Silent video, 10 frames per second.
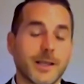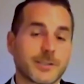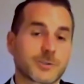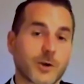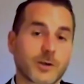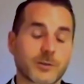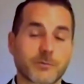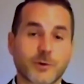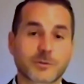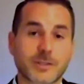starting the
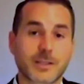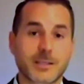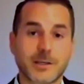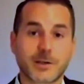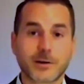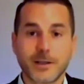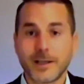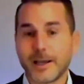first of the year.